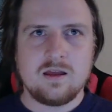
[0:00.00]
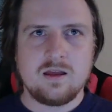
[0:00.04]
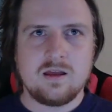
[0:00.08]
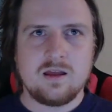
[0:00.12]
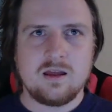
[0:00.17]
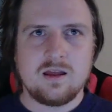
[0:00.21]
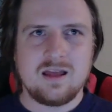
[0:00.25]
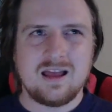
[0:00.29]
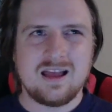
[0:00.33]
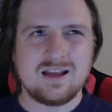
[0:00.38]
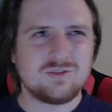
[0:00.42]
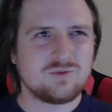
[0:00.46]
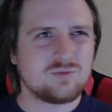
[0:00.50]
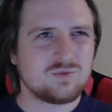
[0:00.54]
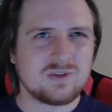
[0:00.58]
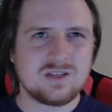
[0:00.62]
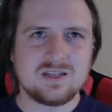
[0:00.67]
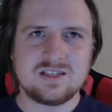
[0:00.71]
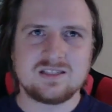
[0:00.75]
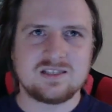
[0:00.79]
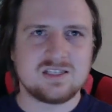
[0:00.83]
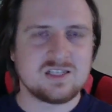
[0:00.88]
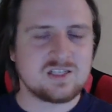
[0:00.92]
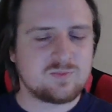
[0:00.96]
has
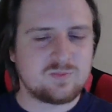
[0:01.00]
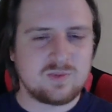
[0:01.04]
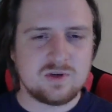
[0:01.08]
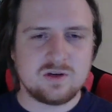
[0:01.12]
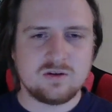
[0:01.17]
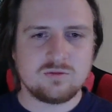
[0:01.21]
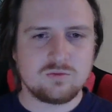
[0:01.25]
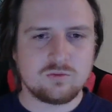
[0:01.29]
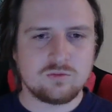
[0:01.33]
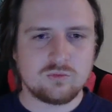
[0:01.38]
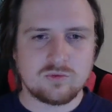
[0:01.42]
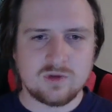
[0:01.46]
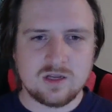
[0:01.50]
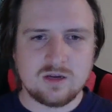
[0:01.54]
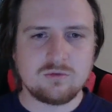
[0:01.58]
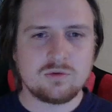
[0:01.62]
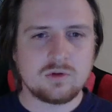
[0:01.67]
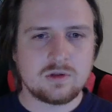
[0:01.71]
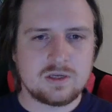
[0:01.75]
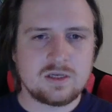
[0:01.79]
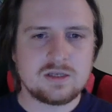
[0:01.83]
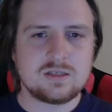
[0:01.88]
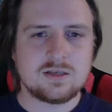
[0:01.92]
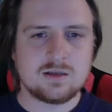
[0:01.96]
really just been
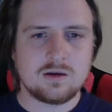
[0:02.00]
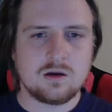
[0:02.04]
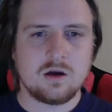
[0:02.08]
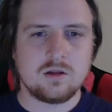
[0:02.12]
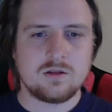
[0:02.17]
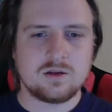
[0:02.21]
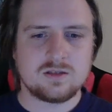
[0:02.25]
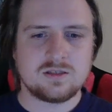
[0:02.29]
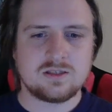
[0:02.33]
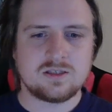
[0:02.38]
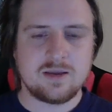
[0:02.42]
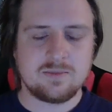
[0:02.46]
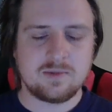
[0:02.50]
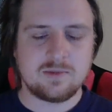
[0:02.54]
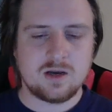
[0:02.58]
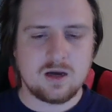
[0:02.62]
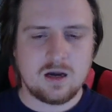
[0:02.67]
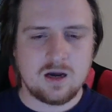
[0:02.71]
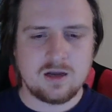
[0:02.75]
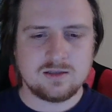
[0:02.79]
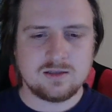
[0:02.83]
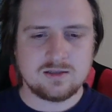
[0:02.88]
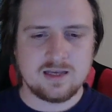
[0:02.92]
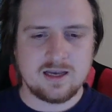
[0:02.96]
re-releasing all their same
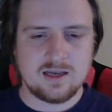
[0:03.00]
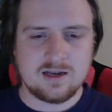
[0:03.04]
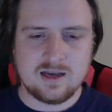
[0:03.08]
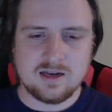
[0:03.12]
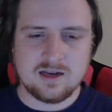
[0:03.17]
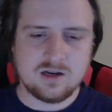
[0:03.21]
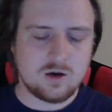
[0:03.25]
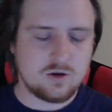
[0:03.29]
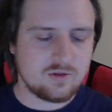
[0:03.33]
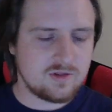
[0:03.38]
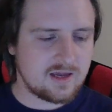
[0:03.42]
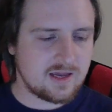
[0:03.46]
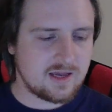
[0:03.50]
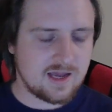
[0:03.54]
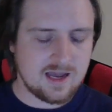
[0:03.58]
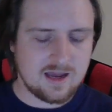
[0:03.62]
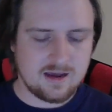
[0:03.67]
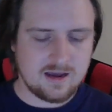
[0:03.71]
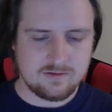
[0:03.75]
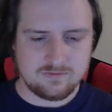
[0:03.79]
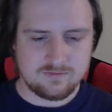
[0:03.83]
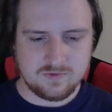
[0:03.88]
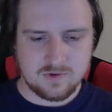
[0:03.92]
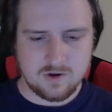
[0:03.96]
content. I know they
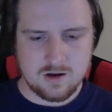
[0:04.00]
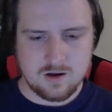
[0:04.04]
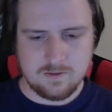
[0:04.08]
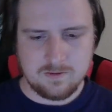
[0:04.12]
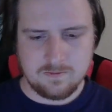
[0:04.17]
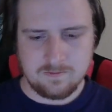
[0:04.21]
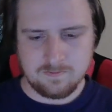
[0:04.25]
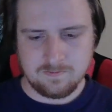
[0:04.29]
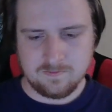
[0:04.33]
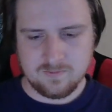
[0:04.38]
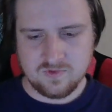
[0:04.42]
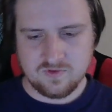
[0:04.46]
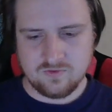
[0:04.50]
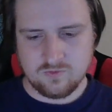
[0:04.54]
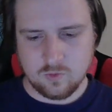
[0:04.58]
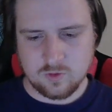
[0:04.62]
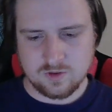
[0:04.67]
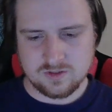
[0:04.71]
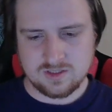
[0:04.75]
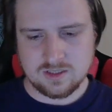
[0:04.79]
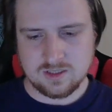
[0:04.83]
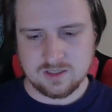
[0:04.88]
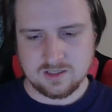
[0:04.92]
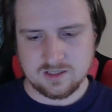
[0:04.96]
have
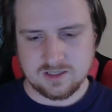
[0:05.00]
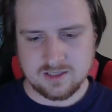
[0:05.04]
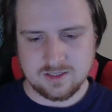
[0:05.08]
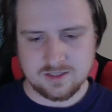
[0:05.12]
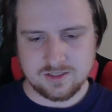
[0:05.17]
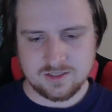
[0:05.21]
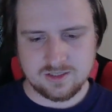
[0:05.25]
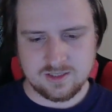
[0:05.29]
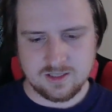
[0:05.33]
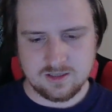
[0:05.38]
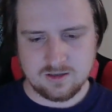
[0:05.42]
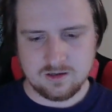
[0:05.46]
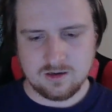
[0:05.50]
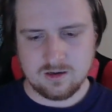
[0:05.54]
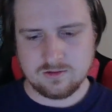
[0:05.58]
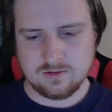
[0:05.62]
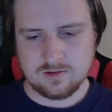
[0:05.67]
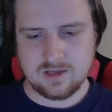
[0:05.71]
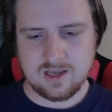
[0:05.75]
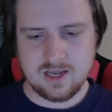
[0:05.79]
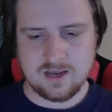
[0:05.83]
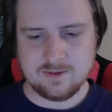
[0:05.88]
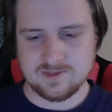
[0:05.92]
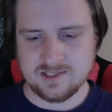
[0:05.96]
Force Unleashed and
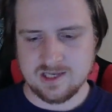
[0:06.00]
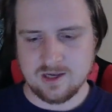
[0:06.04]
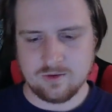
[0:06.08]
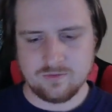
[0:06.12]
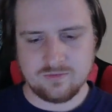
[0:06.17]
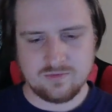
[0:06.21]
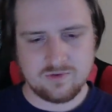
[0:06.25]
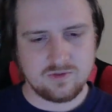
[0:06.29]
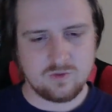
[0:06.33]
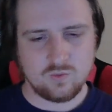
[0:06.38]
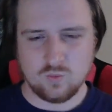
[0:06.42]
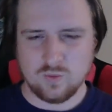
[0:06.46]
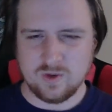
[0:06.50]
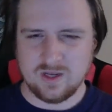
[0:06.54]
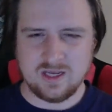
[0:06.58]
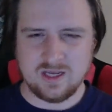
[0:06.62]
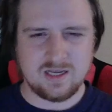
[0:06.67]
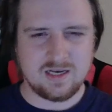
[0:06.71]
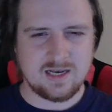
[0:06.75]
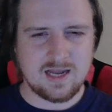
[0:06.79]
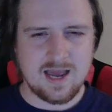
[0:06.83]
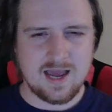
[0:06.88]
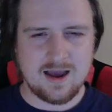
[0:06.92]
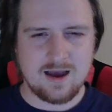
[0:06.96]
other games out for the
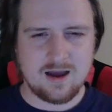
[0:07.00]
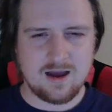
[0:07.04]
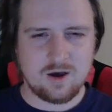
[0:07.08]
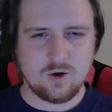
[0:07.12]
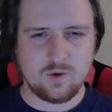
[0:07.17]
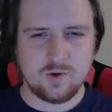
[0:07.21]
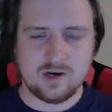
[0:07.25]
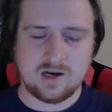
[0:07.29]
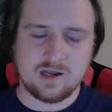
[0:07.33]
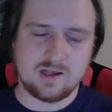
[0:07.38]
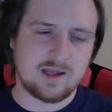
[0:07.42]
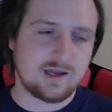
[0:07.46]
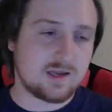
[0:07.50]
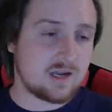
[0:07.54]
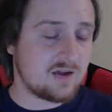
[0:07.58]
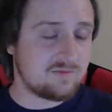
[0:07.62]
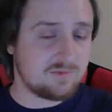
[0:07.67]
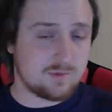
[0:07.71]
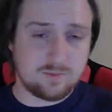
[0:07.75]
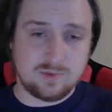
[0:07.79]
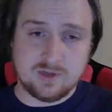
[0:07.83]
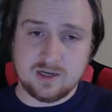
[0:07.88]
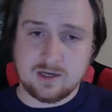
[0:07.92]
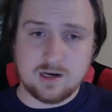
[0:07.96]
Wii now, and like I've
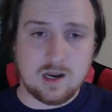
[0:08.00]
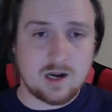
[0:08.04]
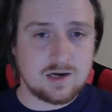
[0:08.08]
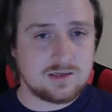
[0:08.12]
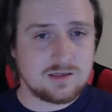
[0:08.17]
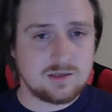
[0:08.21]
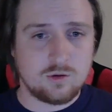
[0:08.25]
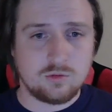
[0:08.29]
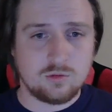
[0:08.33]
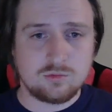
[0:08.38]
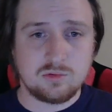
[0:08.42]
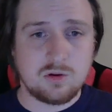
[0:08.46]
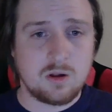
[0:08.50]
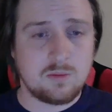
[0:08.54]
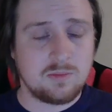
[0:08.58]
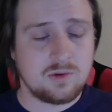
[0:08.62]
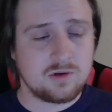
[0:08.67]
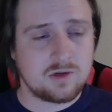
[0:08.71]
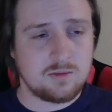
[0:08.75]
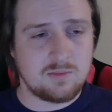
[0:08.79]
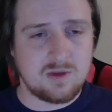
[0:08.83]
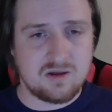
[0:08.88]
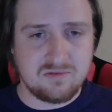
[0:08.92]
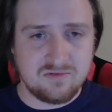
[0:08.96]
been playing Knights of the Old
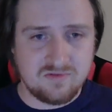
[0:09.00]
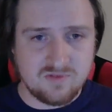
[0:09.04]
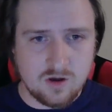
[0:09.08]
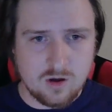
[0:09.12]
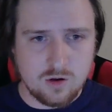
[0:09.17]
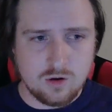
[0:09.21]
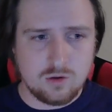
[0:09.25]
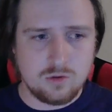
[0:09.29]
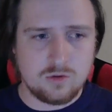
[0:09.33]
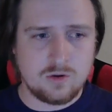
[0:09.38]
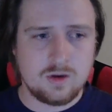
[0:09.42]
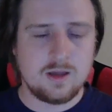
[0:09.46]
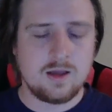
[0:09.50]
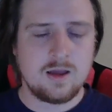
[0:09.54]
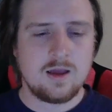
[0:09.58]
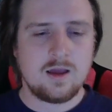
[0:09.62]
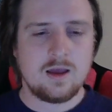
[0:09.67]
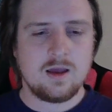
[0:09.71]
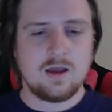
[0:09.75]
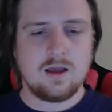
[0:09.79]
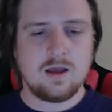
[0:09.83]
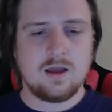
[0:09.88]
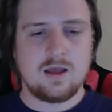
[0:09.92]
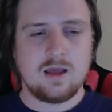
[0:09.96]
Republic on my phone,
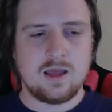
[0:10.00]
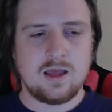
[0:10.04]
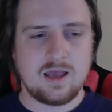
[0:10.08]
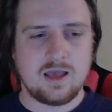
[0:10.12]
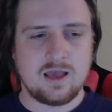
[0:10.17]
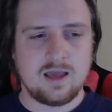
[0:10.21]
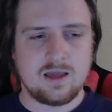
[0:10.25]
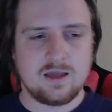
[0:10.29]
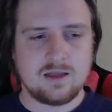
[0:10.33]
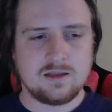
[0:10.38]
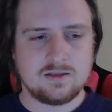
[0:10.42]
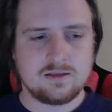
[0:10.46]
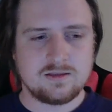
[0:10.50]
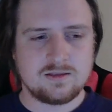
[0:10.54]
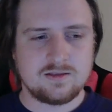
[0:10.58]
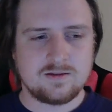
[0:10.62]
and